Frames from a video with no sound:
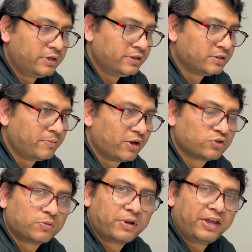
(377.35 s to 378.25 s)
It's in
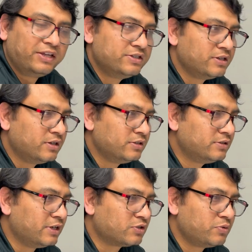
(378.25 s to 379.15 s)
Microsoft Edge
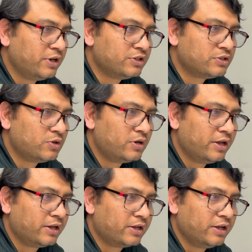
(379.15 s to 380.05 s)
just to ensure
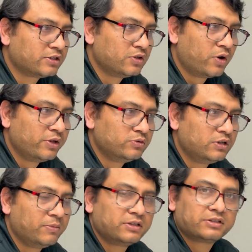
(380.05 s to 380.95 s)
like it's not
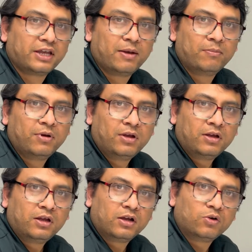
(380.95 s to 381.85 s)
using my same
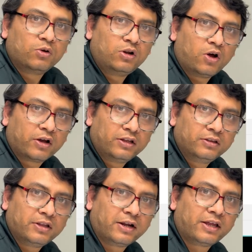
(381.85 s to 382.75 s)
Google
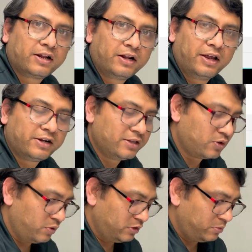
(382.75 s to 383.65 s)
login that I created the
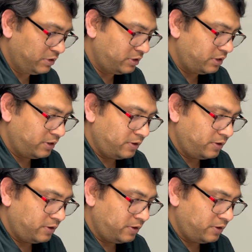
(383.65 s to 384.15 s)
quiz with.